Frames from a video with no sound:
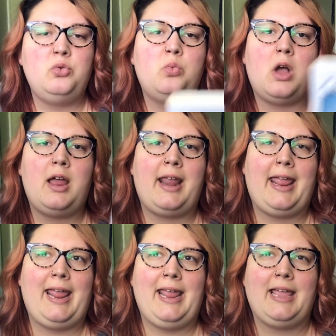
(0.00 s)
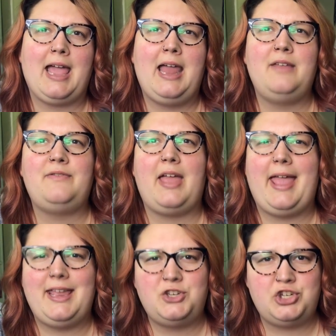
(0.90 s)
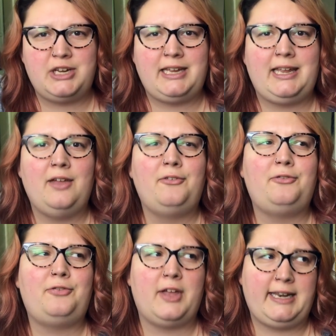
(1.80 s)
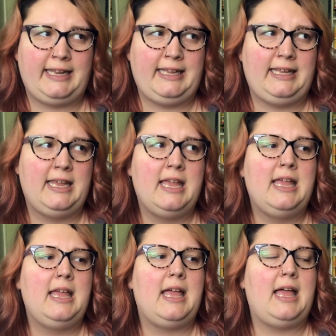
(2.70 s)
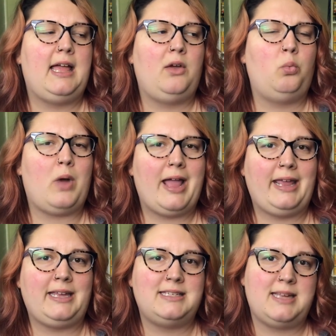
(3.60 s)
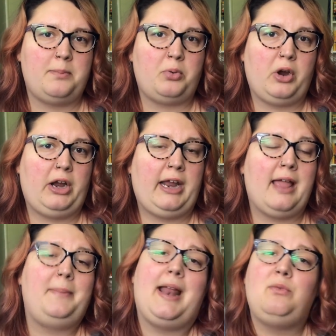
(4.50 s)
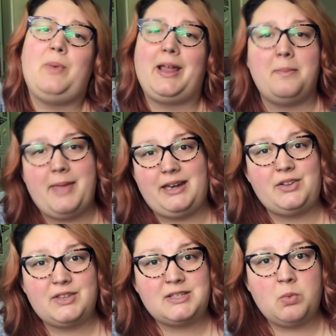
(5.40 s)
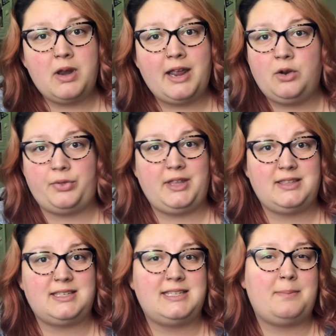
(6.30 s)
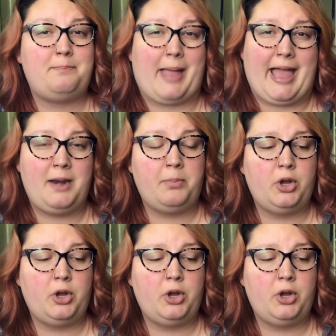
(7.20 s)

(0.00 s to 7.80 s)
you want a kind of edgy funny, uh, YA contemporary. I mean, I recommend this one. I don't think this is a bad